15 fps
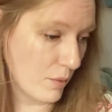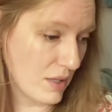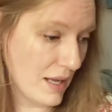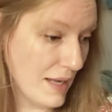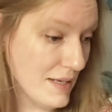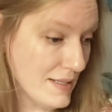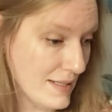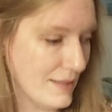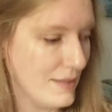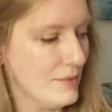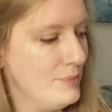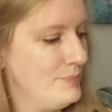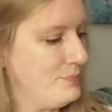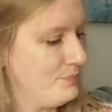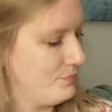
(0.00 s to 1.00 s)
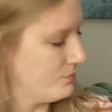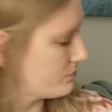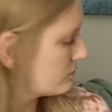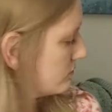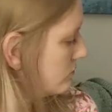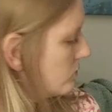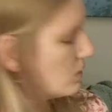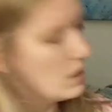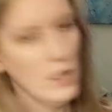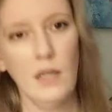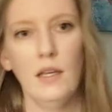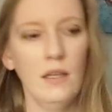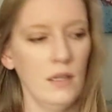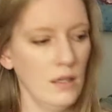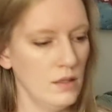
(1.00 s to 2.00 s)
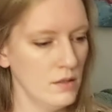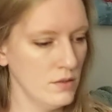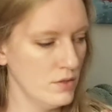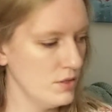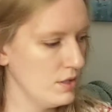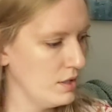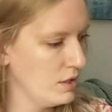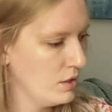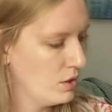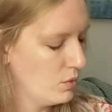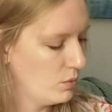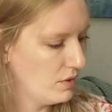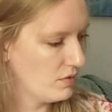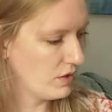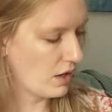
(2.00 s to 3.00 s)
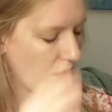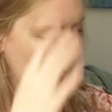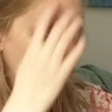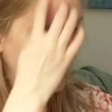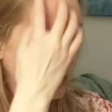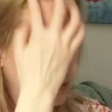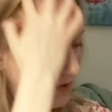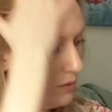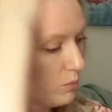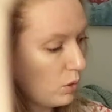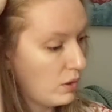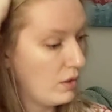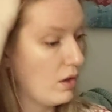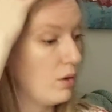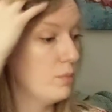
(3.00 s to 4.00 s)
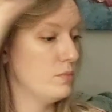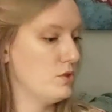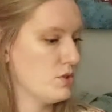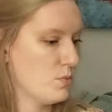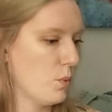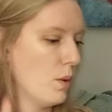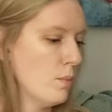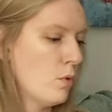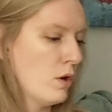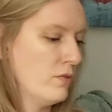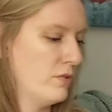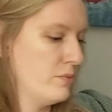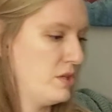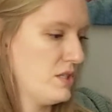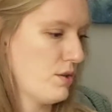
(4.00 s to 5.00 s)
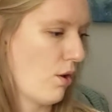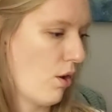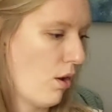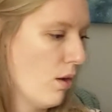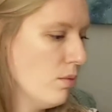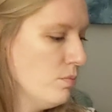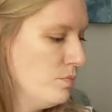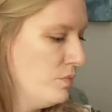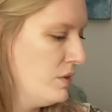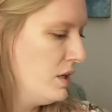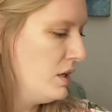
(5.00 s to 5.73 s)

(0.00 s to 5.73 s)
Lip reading: I would hate. And we've got a few more. Oh, just one more from this haul.